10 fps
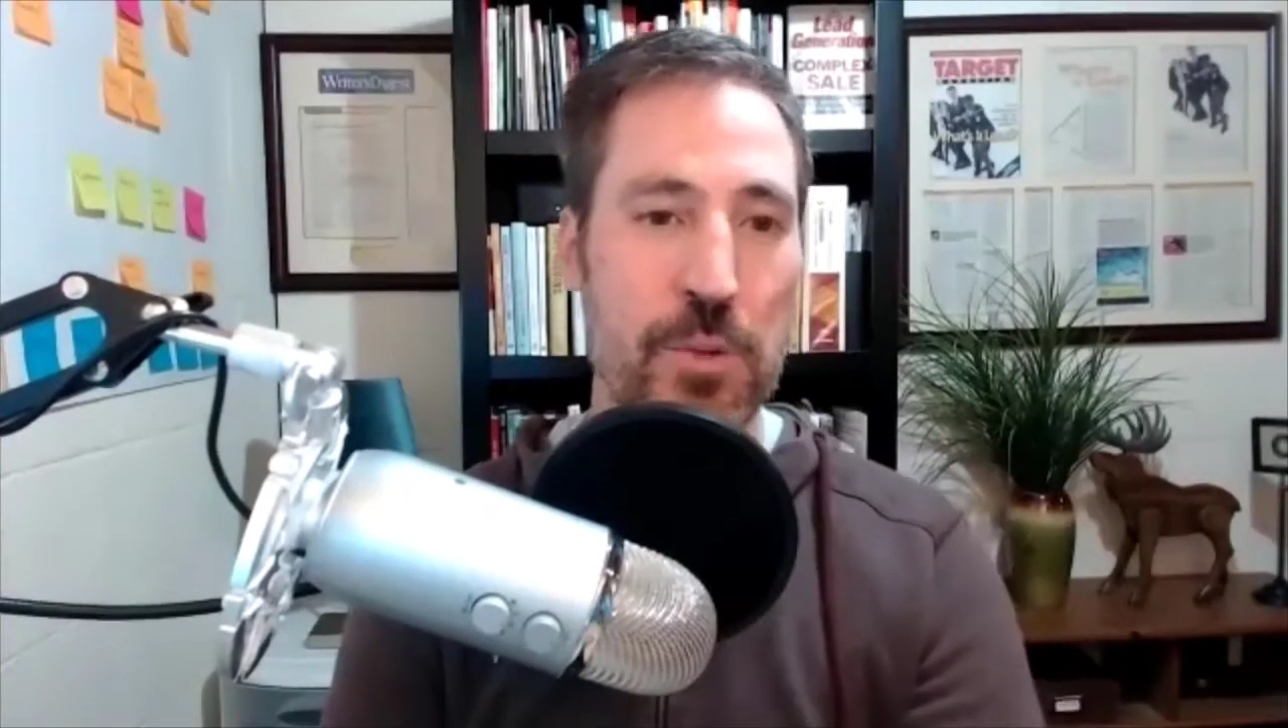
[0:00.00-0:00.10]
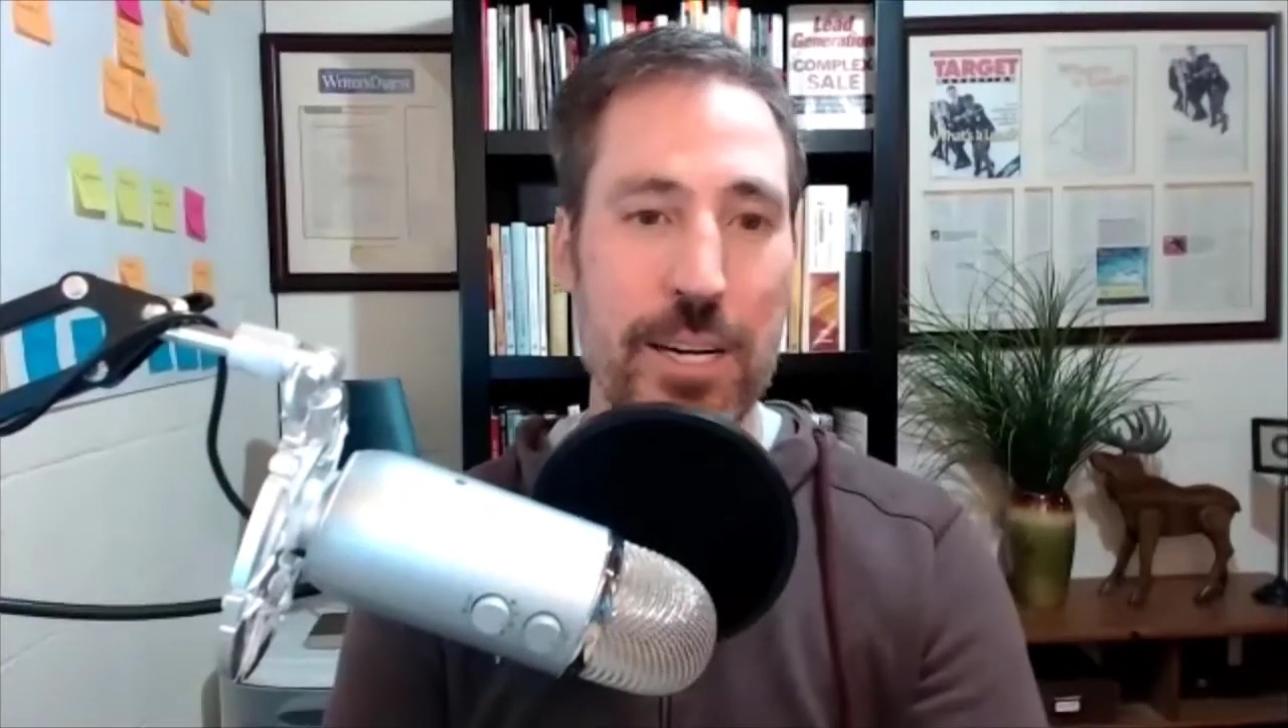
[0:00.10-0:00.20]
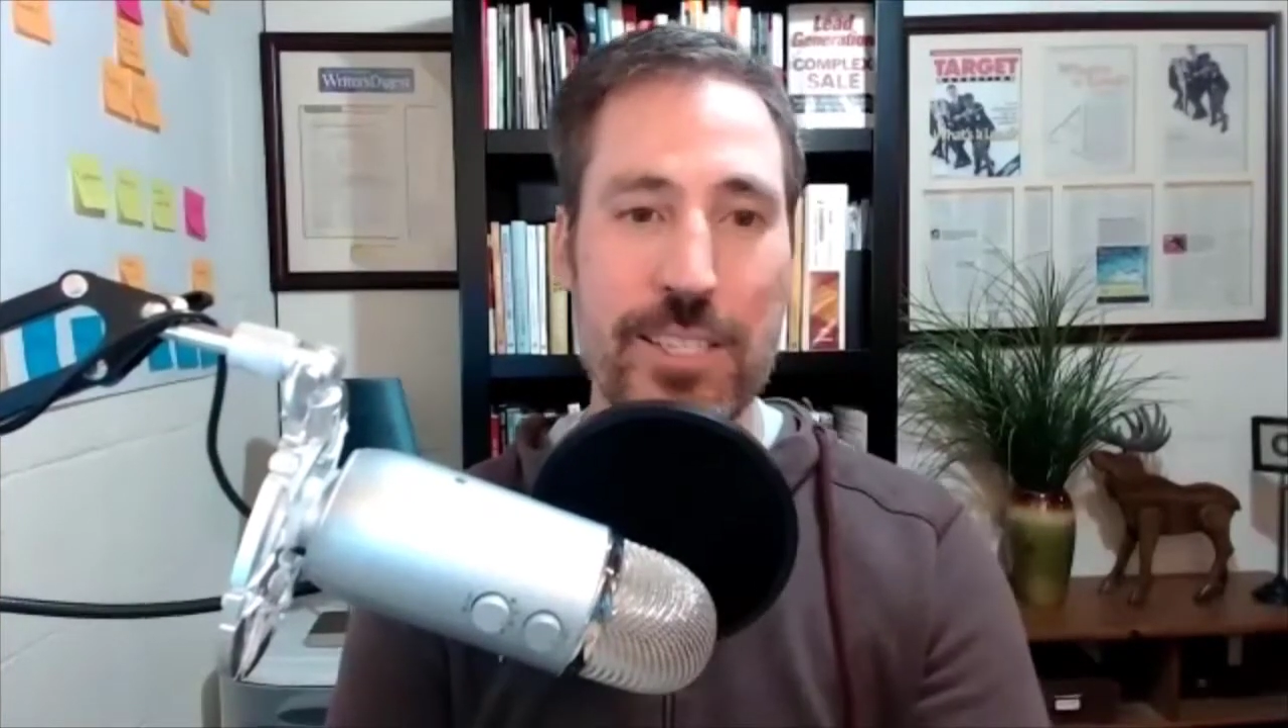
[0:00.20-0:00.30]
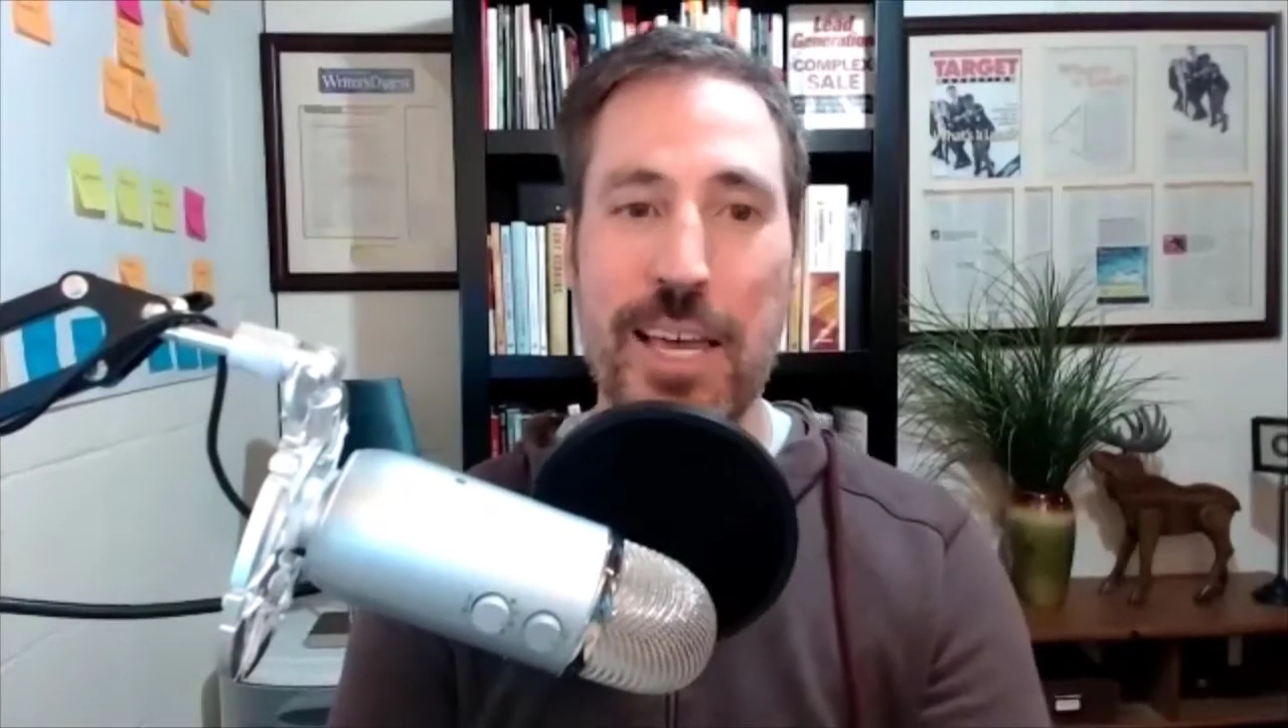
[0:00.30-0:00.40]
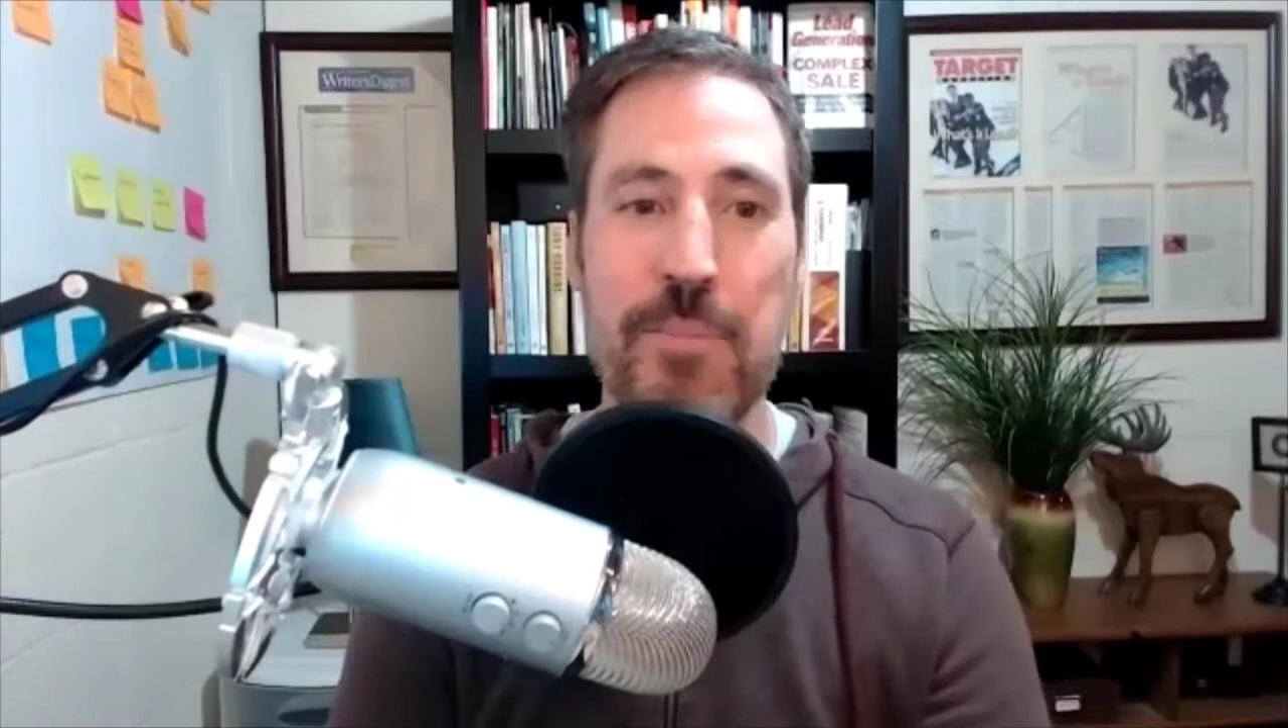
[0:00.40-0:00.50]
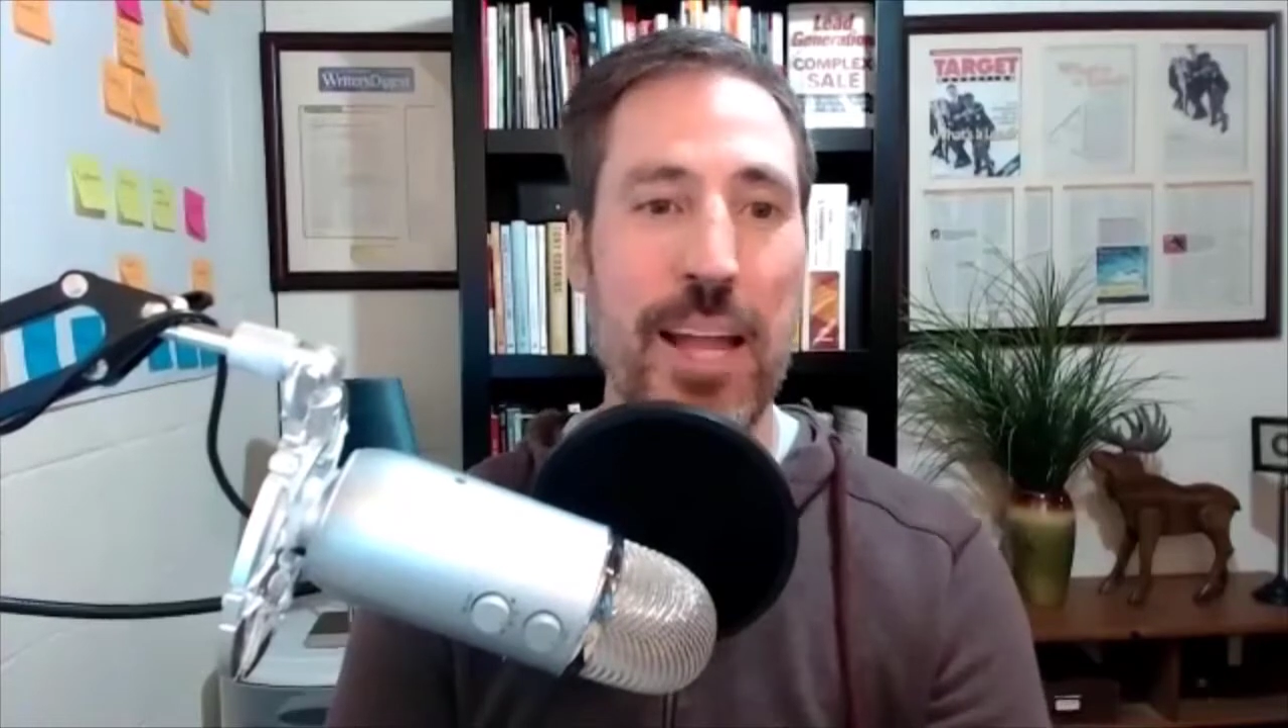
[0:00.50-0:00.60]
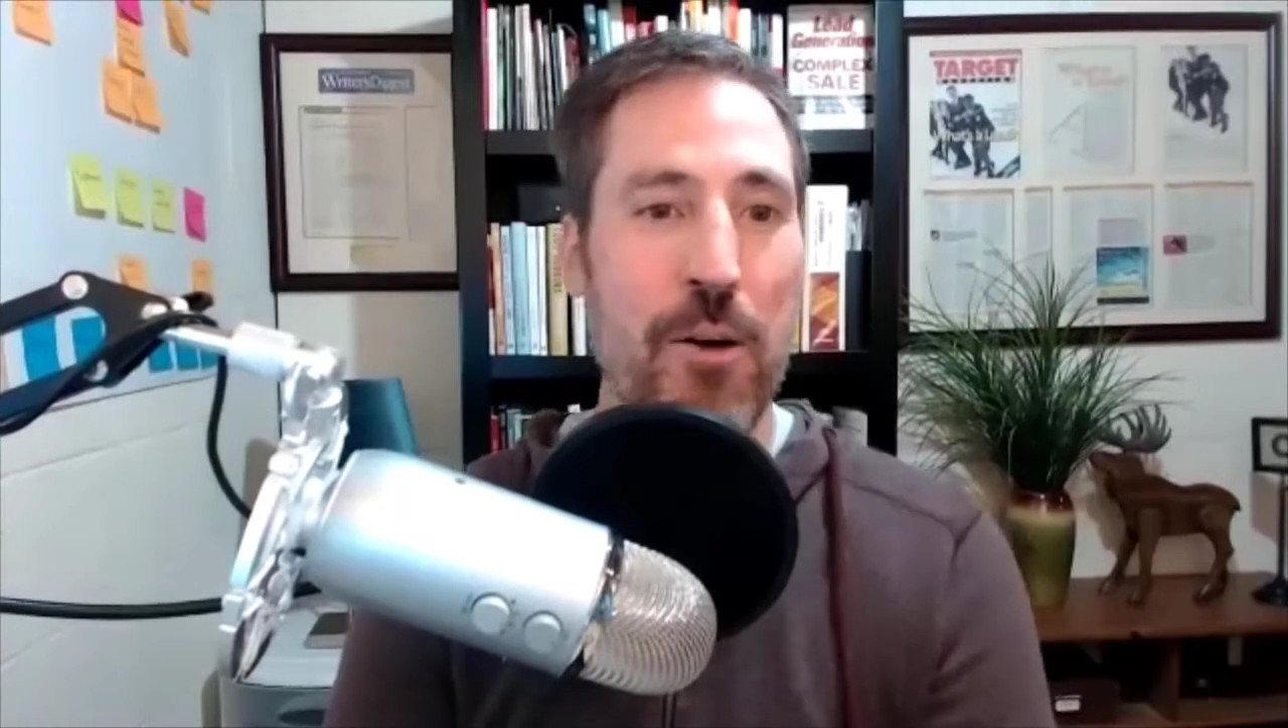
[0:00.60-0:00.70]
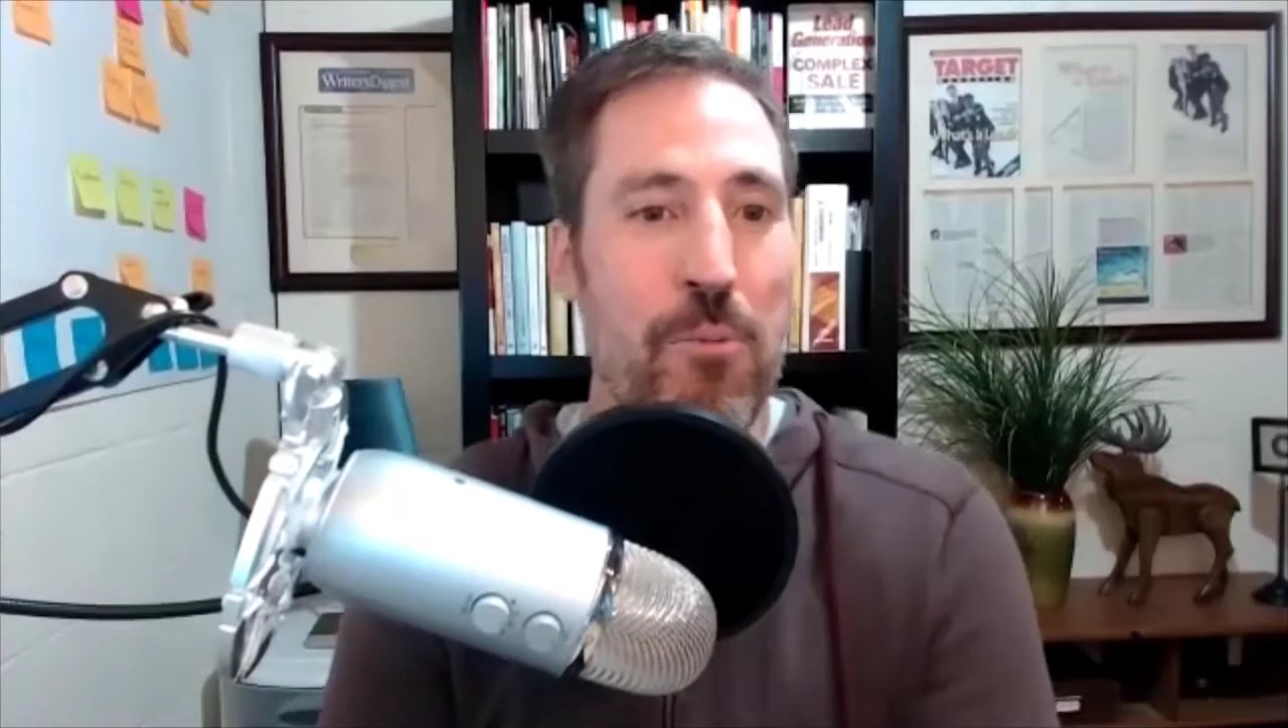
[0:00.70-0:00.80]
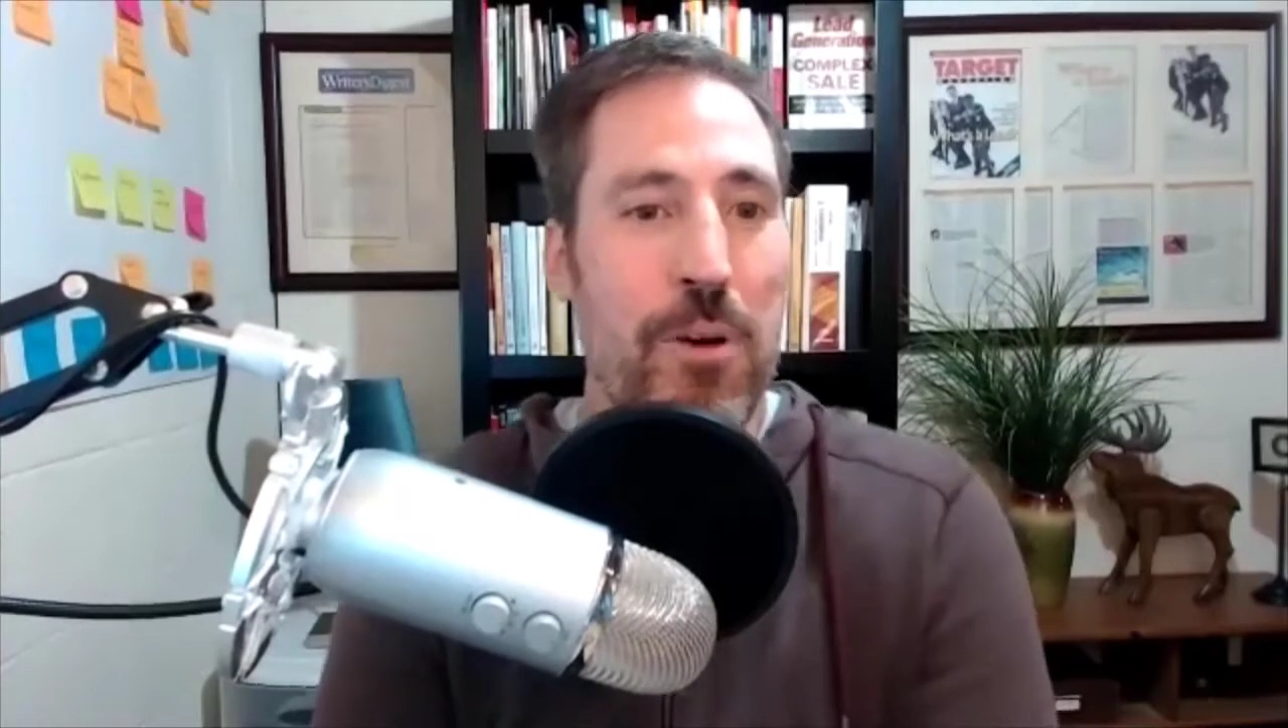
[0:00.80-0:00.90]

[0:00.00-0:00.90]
book's coming out.